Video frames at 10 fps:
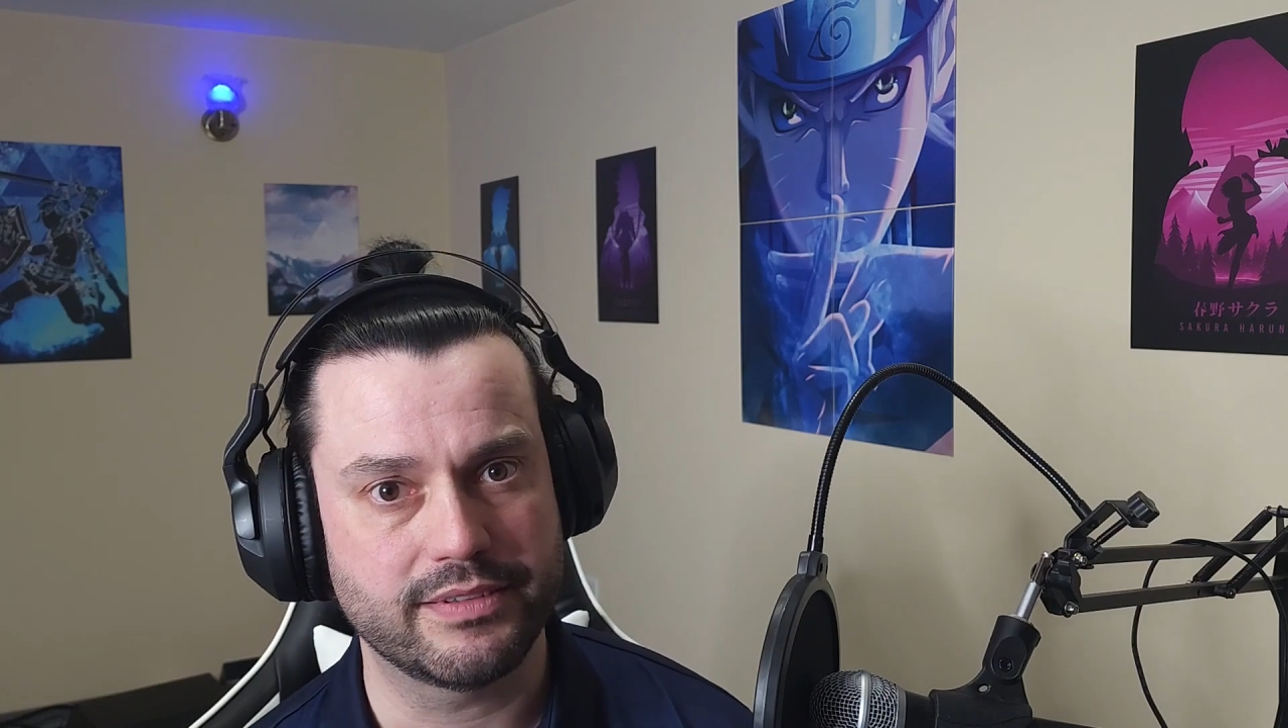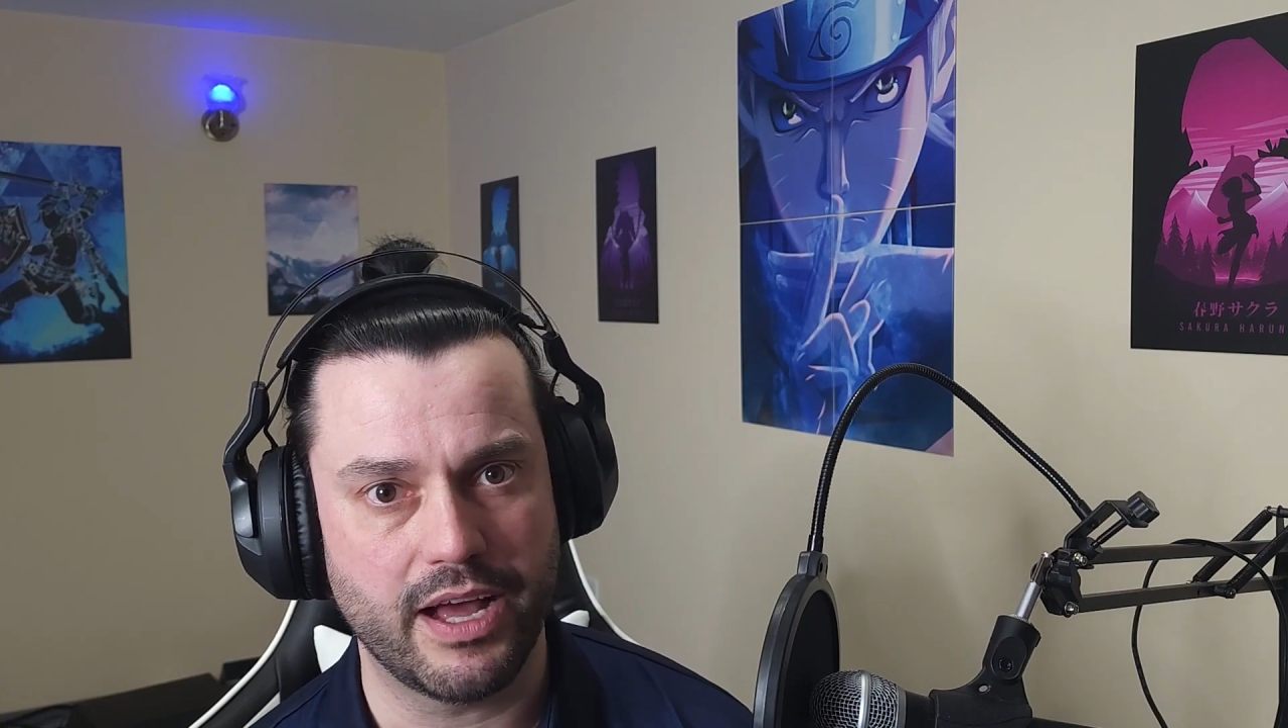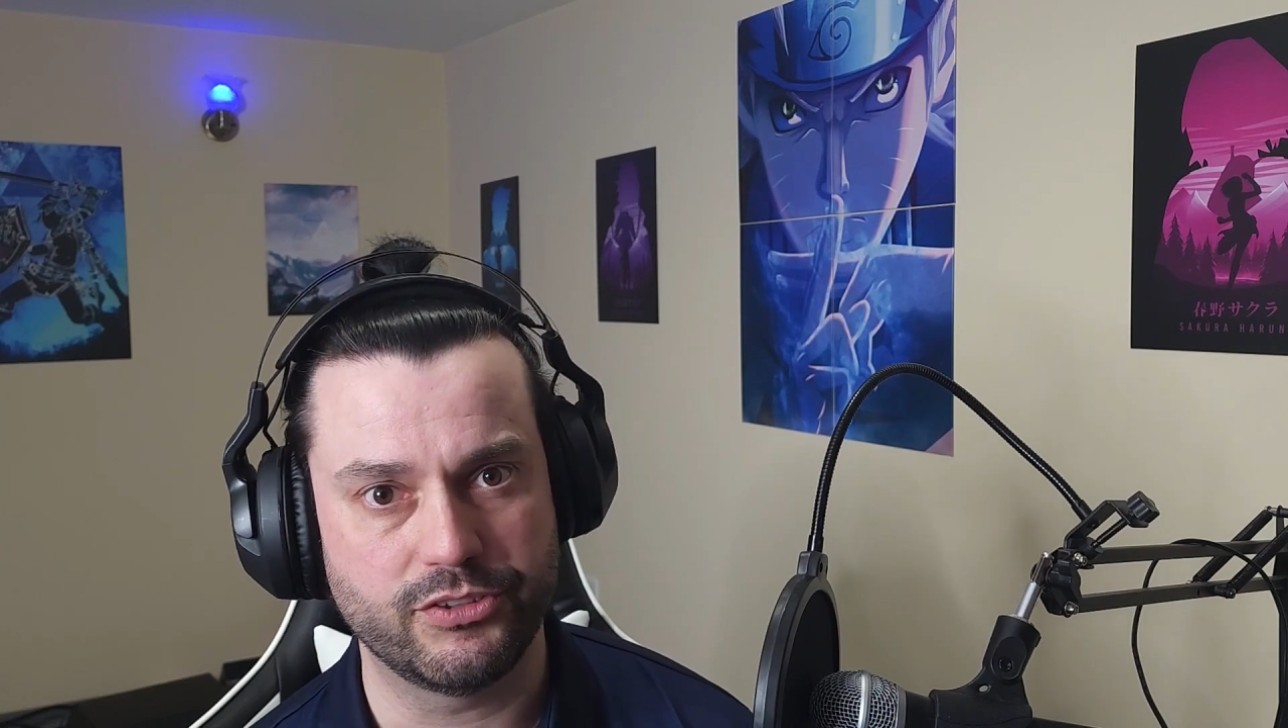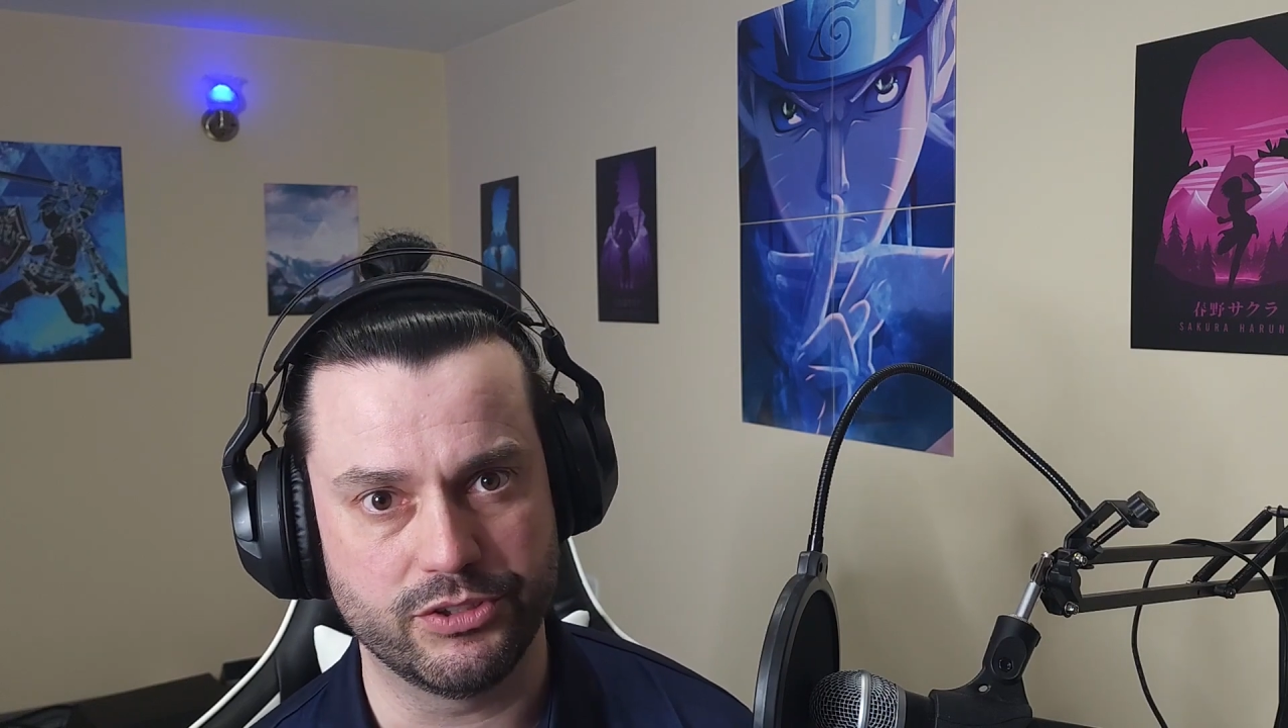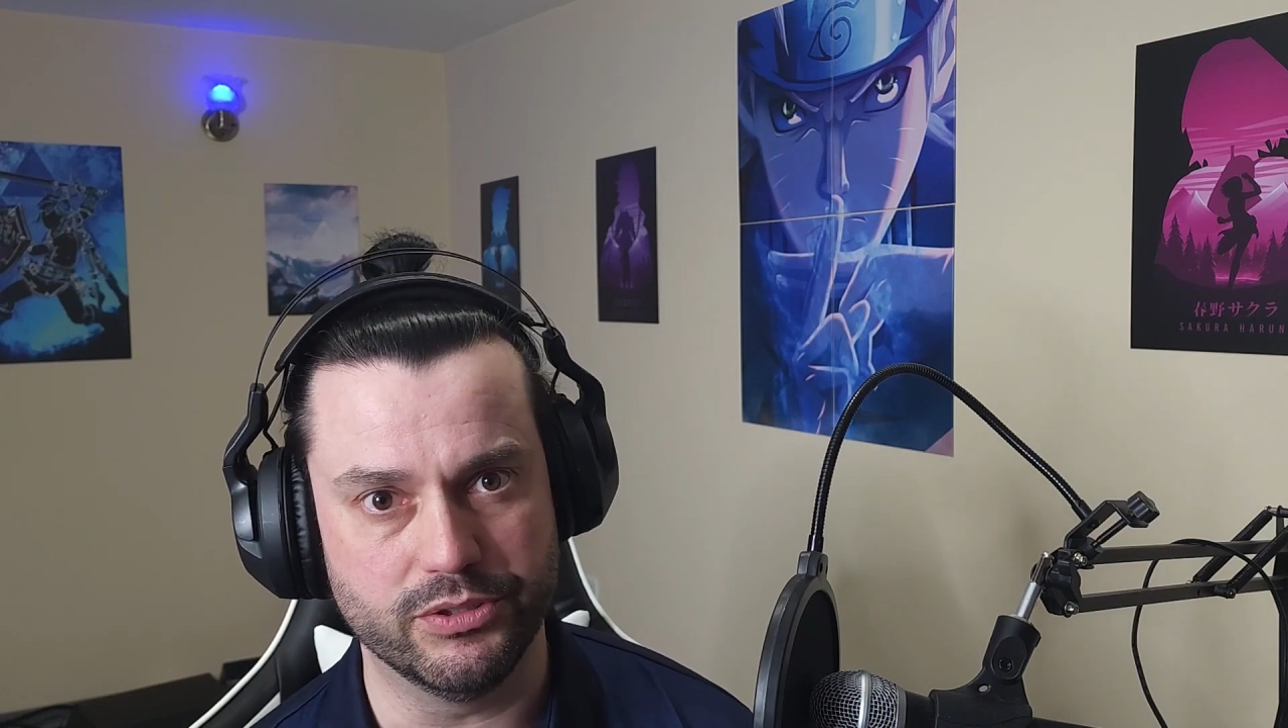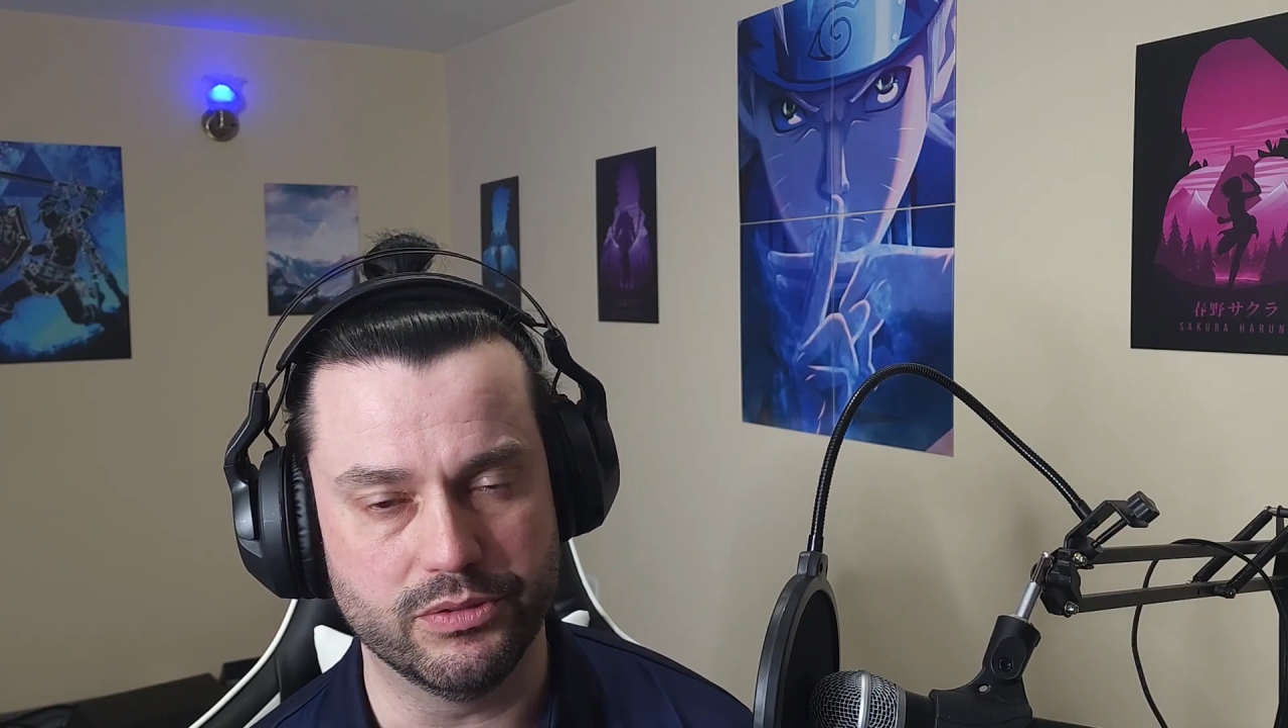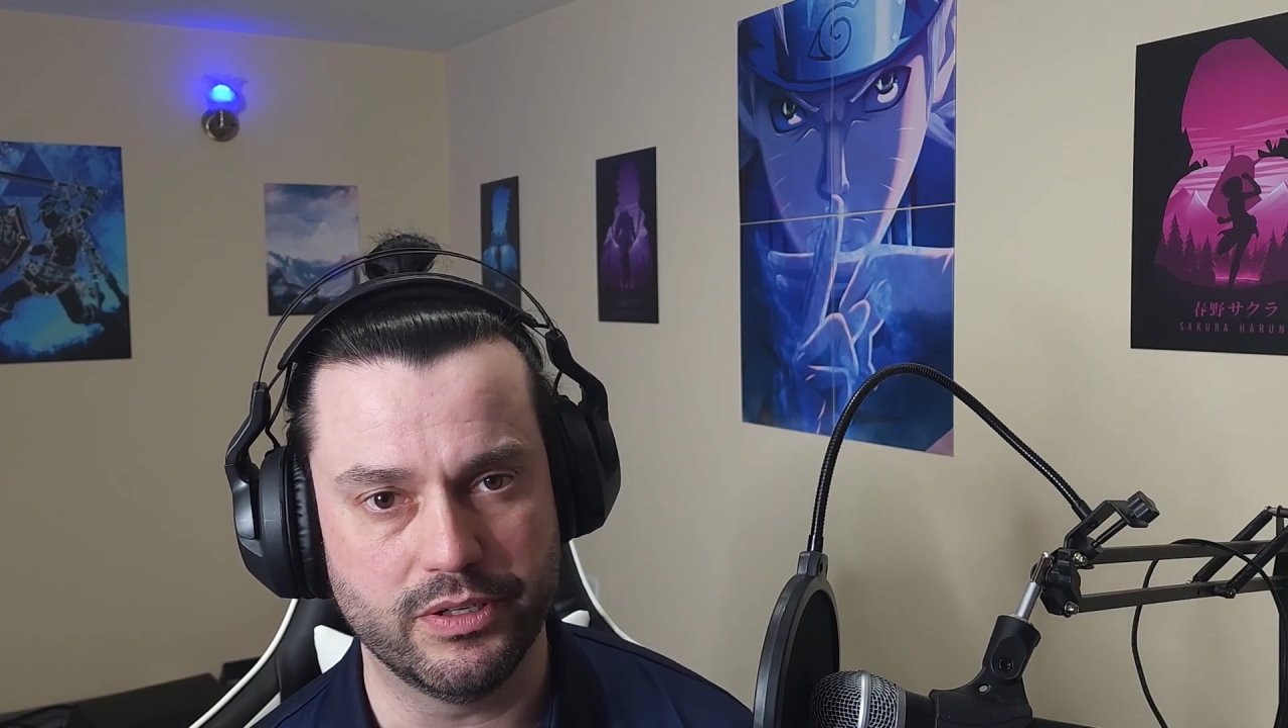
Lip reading: not true.